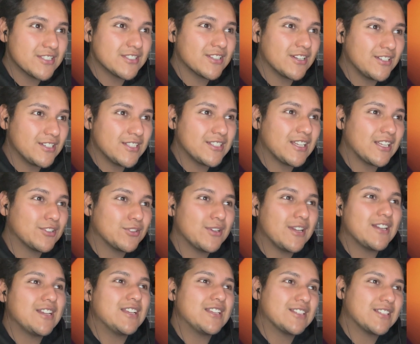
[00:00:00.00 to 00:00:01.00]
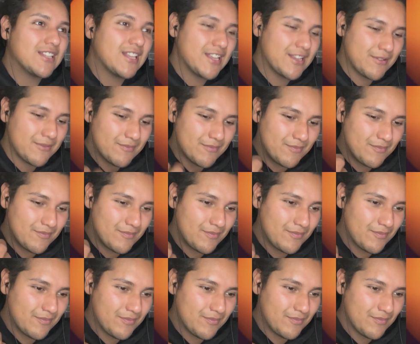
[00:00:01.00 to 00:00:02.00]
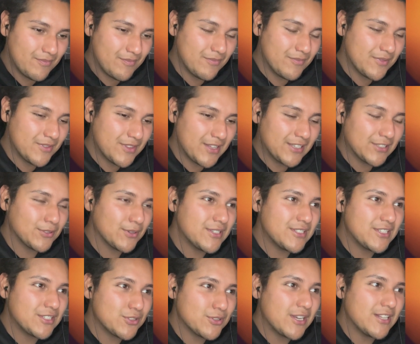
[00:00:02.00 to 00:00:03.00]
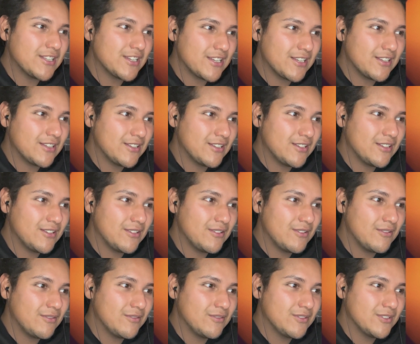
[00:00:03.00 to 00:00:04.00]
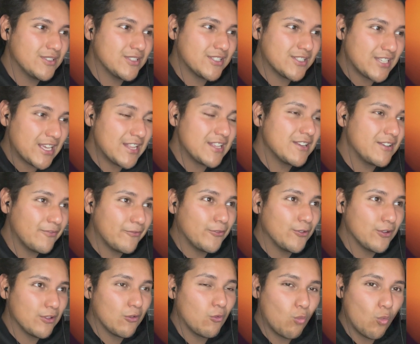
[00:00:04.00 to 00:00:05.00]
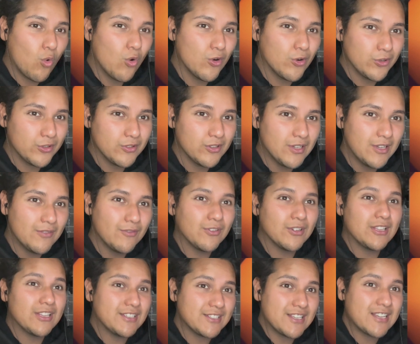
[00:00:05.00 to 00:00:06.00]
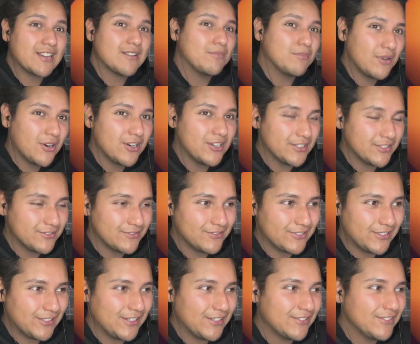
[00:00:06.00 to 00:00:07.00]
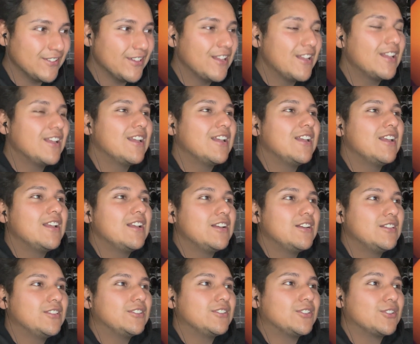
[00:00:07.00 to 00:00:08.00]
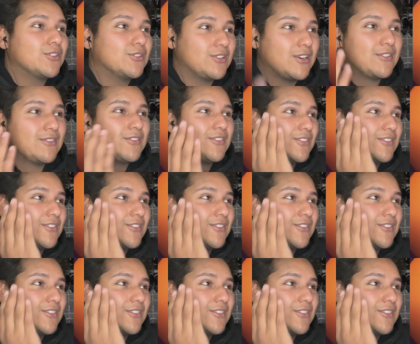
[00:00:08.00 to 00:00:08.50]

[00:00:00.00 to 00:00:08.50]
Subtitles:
started. That's why it's like, that's why they're trying to setting for the war for the second part, you know. So